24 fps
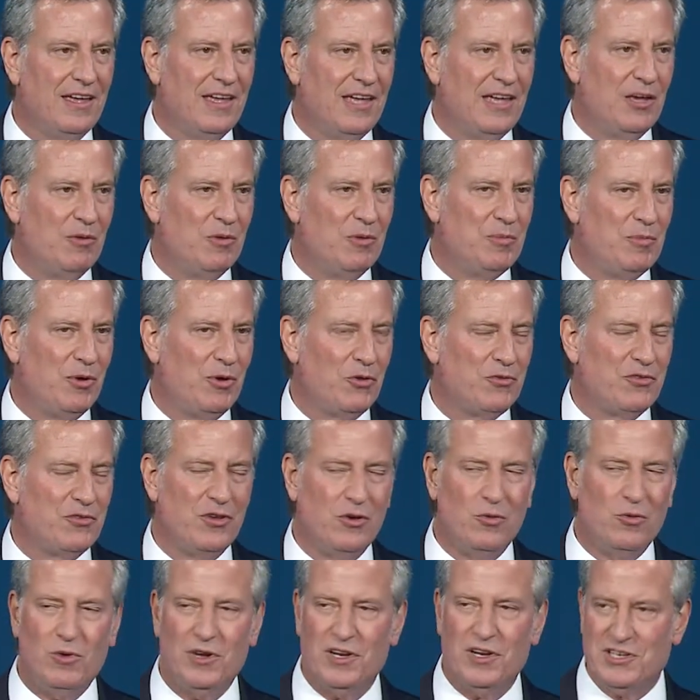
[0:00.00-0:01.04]
and we both
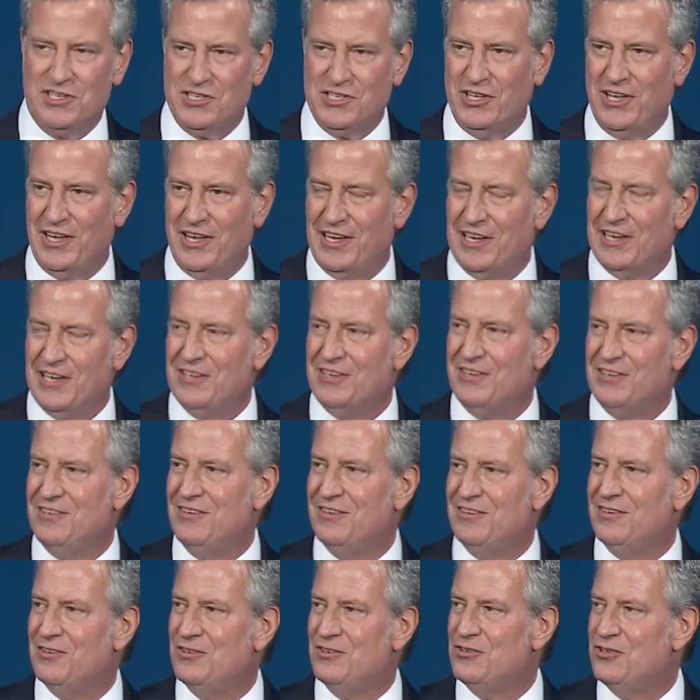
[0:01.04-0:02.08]
know what it's like
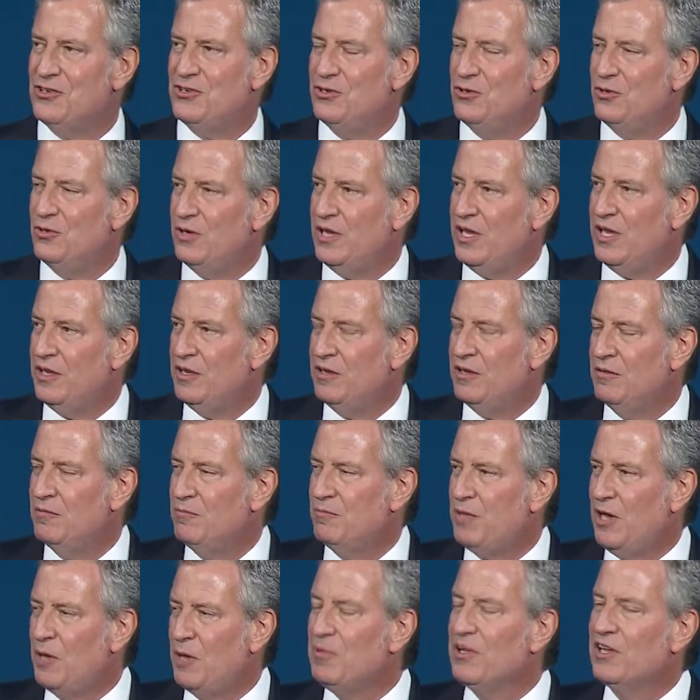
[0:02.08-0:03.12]
to, in
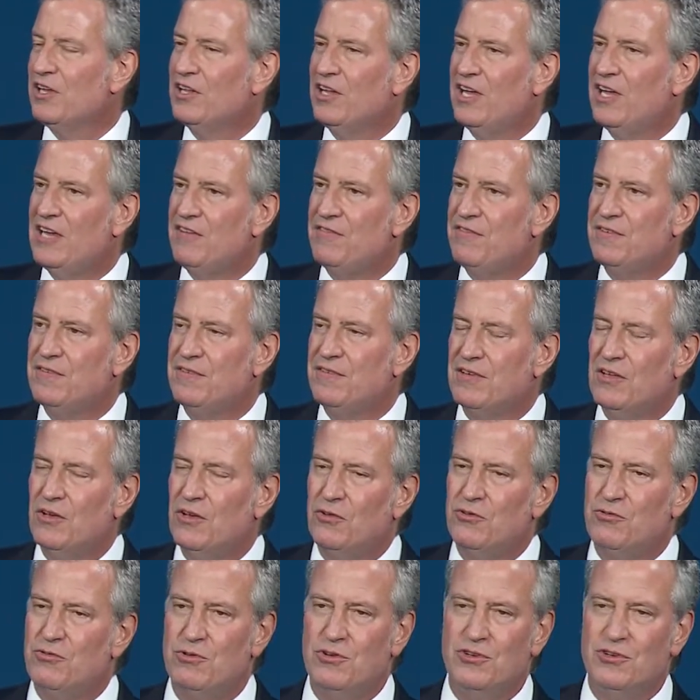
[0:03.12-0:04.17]
public life,
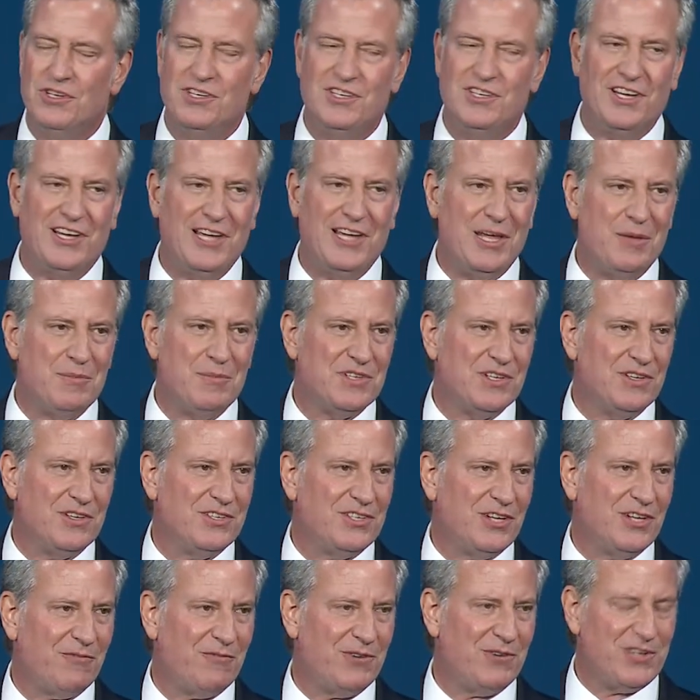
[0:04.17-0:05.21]
go through good times and
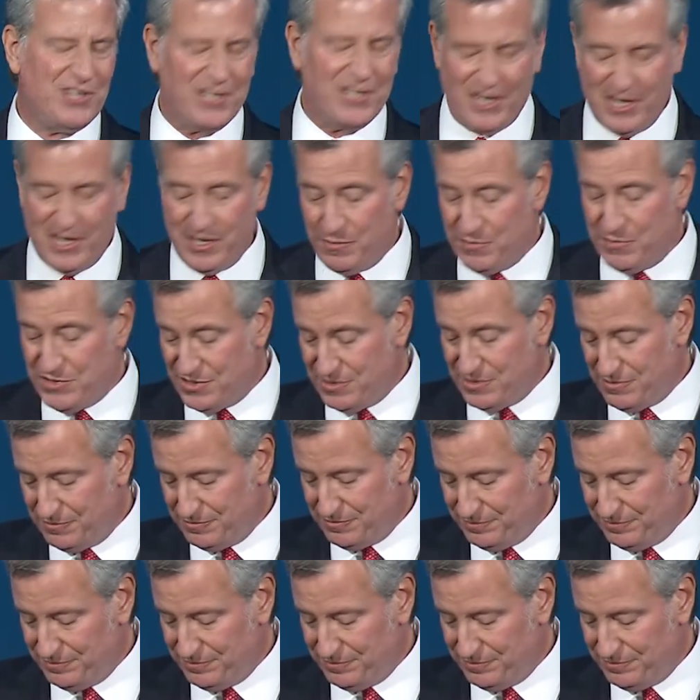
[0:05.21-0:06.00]
tougher times.